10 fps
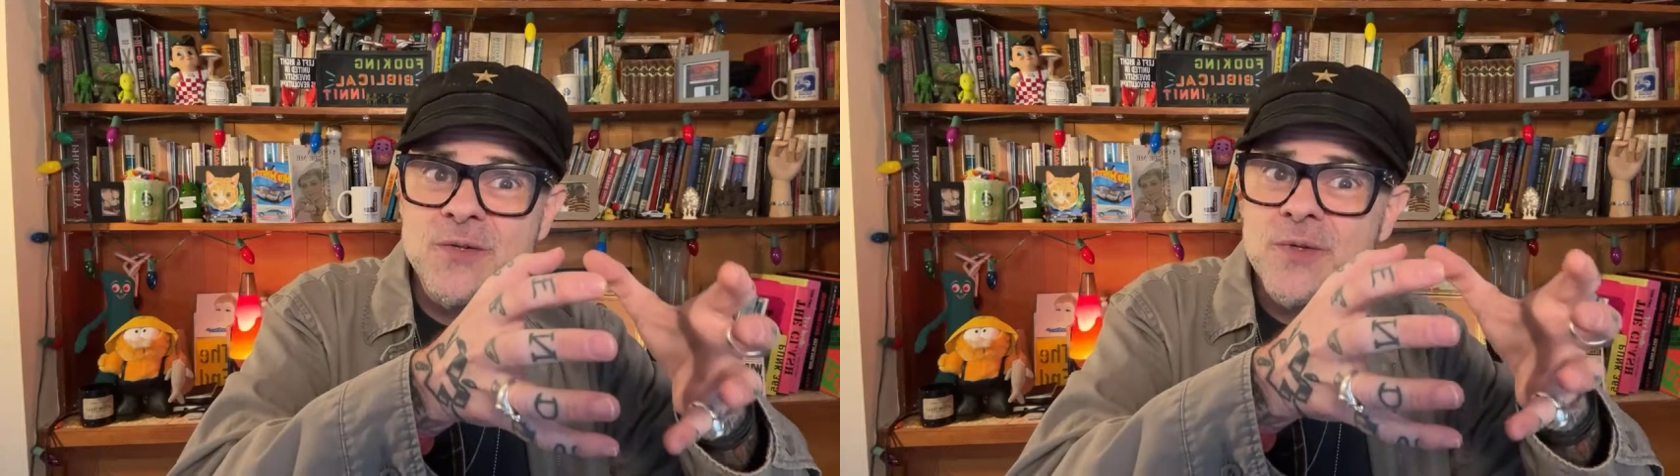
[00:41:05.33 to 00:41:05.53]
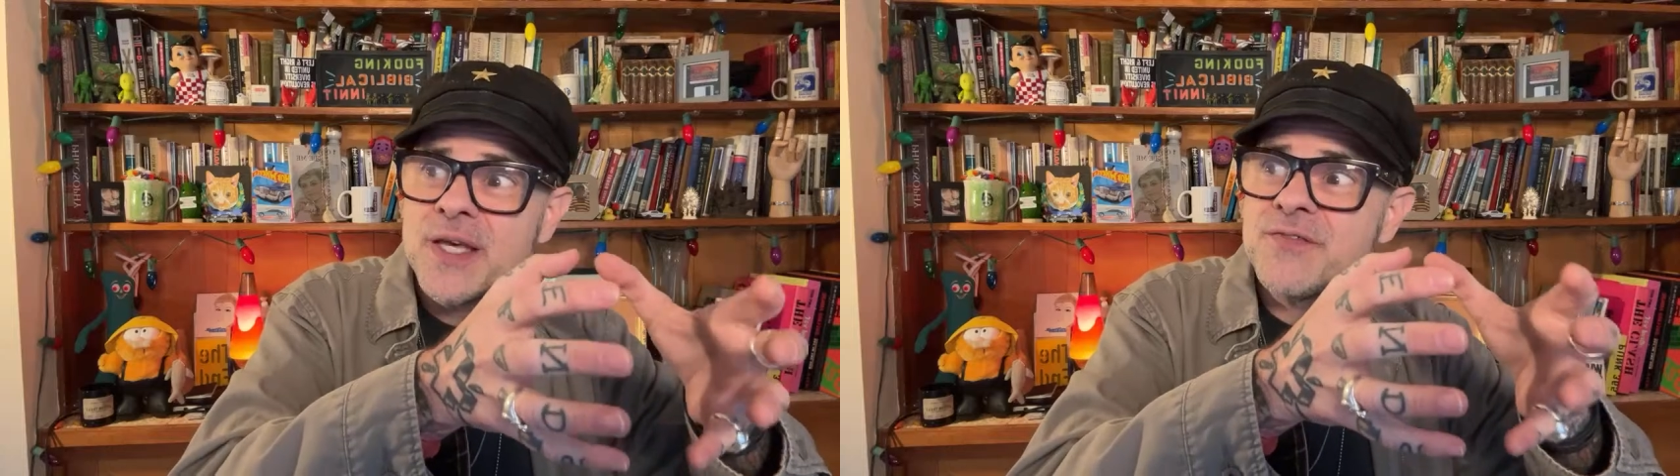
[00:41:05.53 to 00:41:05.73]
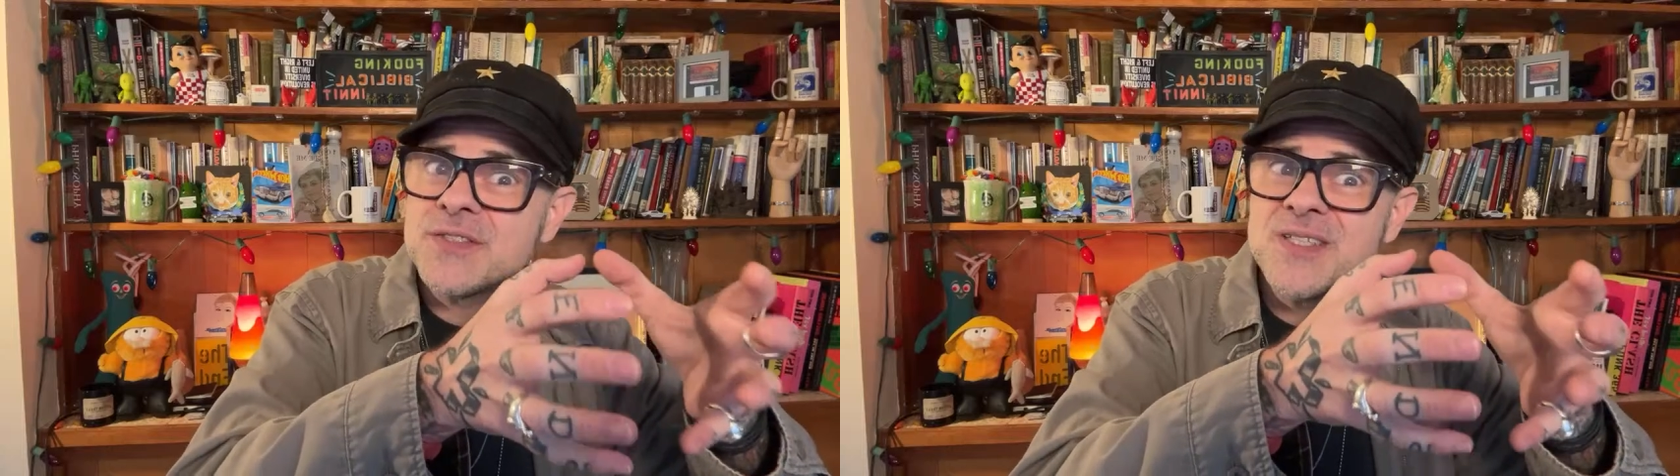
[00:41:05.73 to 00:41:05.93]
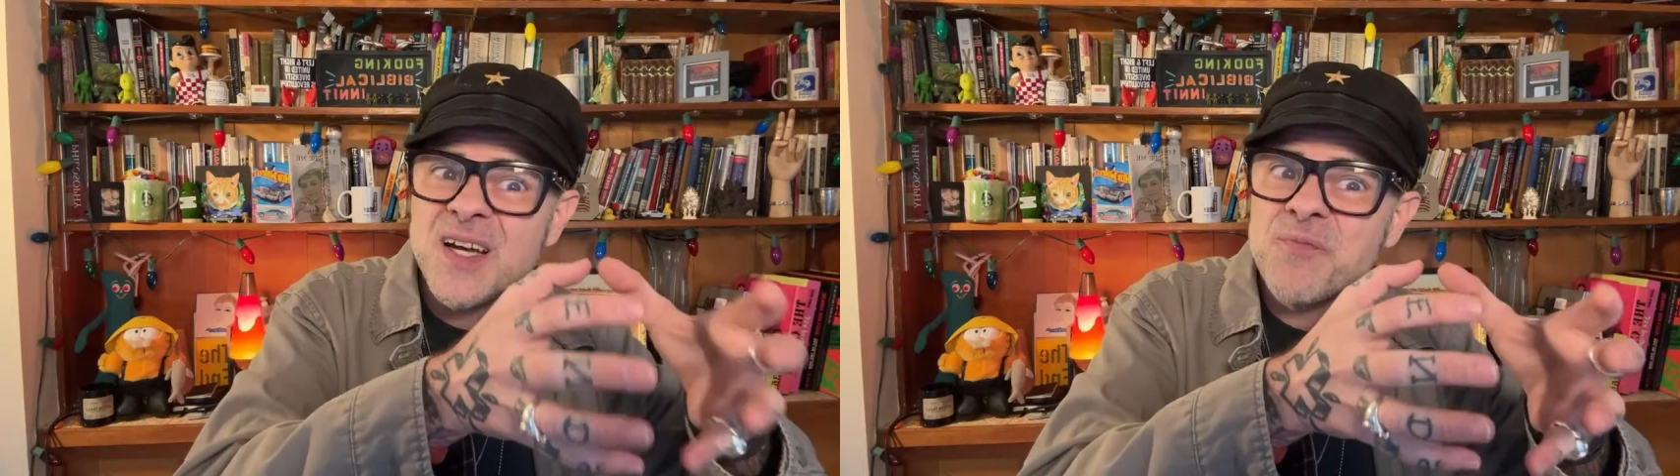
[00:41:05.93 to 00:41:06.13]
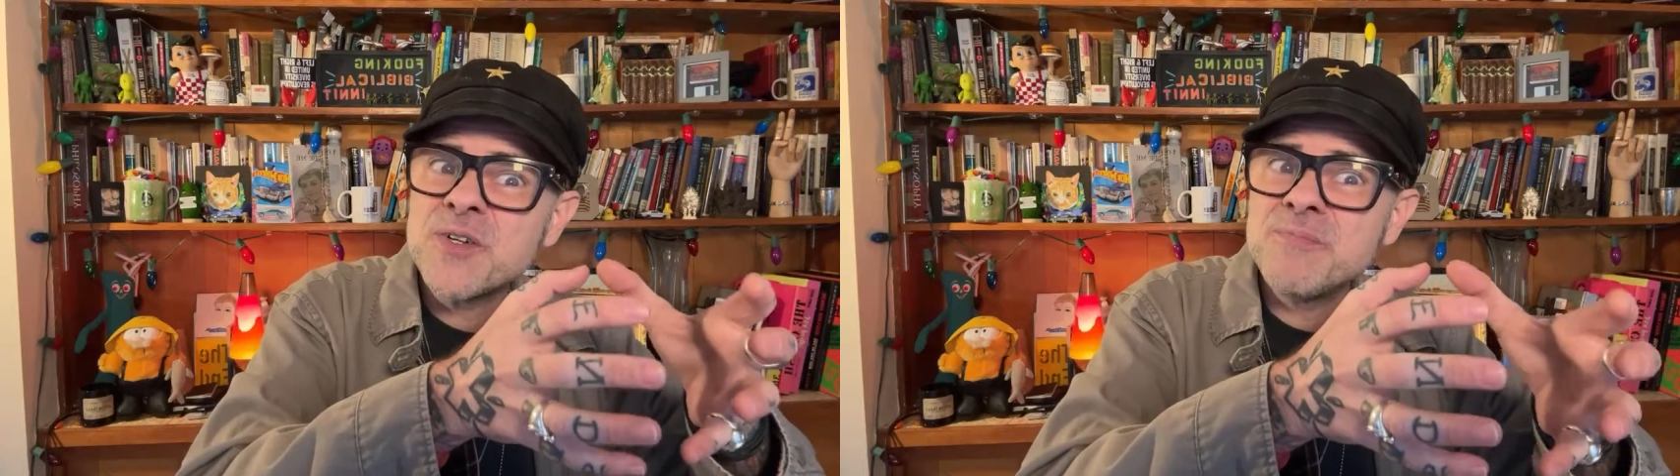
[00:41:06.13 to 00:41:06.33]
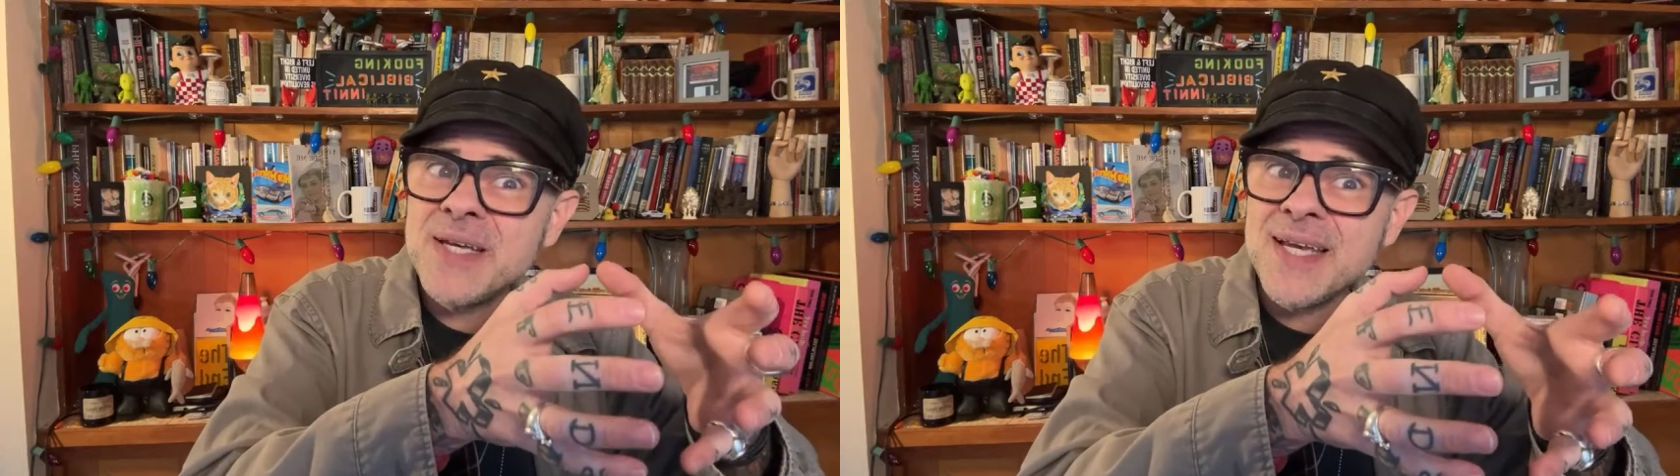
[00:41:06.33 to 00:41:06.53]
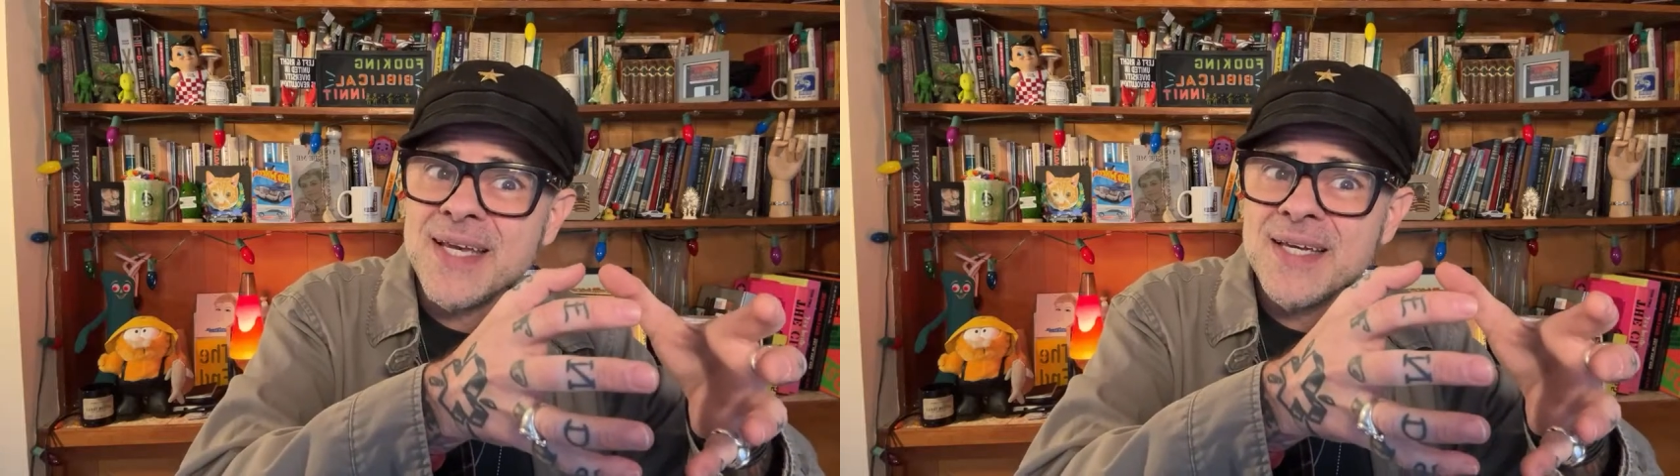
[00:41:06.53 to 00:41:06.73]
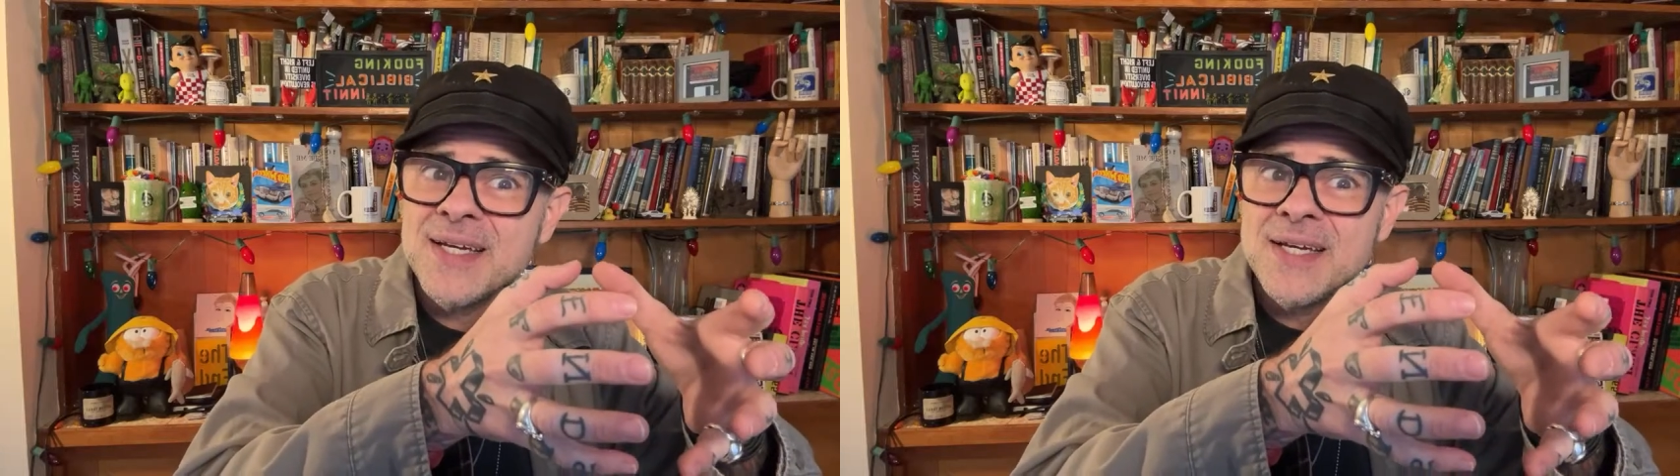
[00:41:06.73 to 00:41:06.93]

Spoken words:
well, they've stood up for me.